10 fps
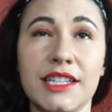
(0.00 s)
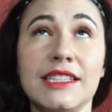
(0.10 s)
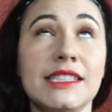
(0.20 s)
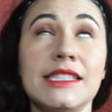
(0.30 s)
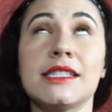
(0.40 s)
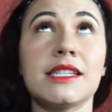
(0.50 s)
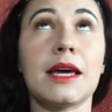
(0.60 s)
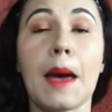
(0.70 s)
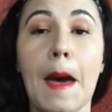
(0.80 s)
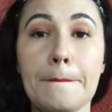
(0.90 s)
It's
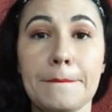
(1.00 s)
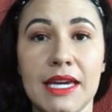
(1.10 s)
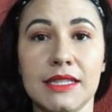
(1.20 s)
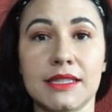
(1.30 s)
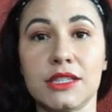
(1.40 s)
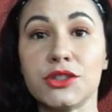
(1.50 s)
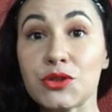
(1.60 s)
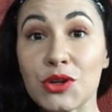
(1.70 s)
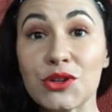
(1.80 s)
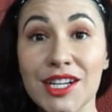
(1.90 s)
amazing. So
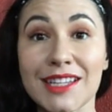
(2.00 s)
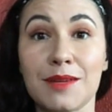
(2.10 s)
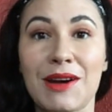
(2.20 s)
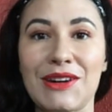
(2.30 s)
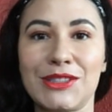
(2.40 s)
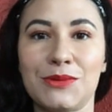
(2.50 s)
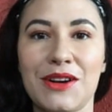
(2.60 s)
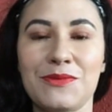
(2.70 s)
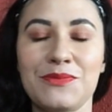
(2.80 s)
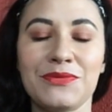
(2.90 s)
go check them out as well.